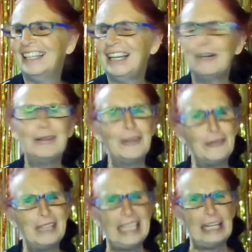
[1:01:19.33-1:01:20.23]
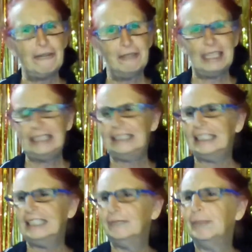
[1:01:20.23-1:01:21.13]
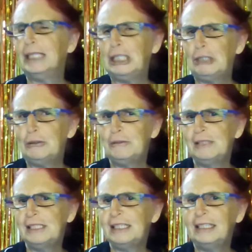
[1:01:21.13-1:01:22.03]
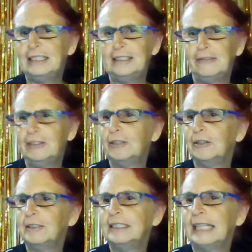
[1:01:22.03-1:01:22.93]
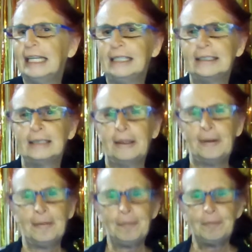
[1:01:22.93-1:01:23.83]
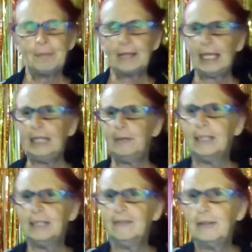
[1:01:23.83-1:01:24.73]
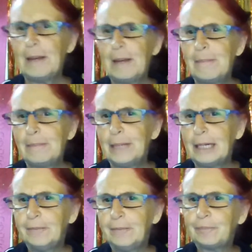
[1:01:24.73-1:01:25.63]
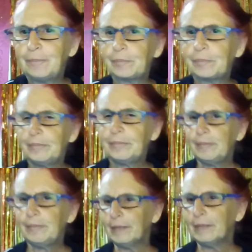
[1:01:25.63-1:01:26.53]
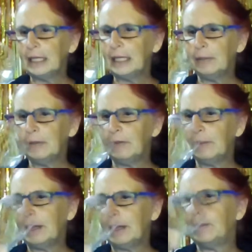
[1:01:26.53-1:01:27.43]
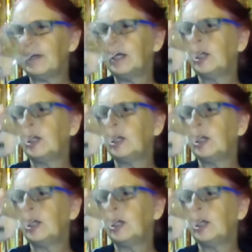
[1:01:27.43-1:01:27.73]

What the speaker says: Well, not really invented, but used in a different context. Anyone remember? Anyone remember?